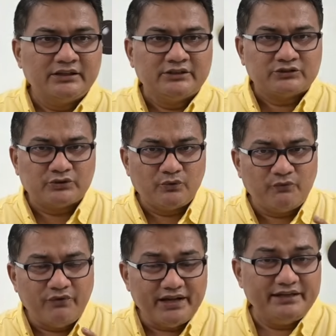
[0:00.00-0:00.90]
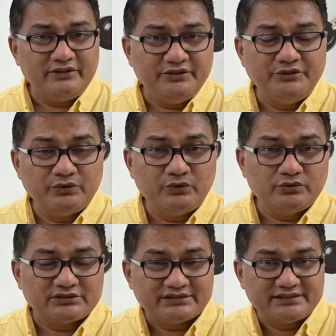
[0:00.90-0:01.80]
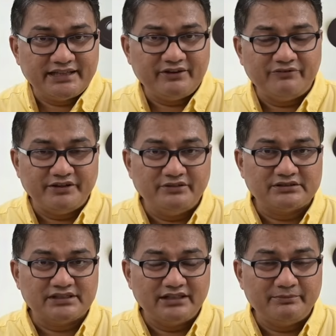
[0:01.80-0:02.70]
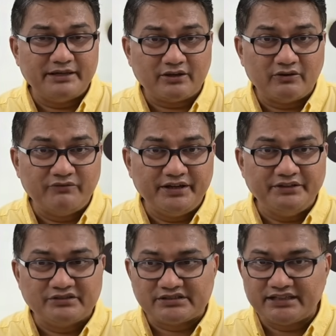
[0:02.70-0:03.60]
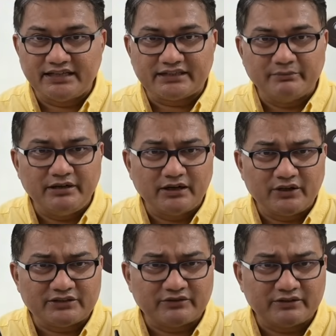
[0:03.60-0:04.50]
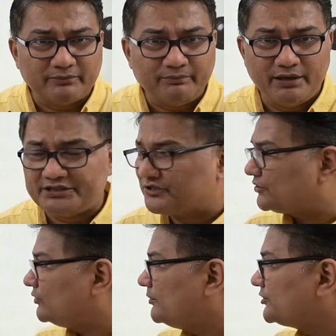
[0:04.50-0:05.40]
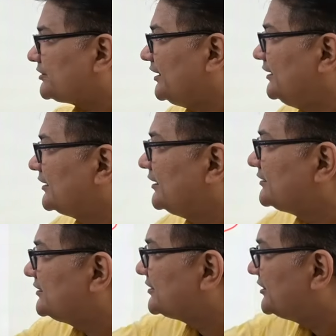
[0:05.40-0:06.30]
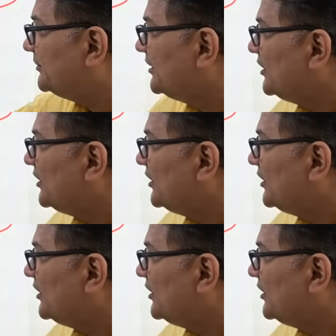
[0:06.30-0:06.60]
So when you celebrate or when you say that Tamil Nadu has one of the best robust healthcare system,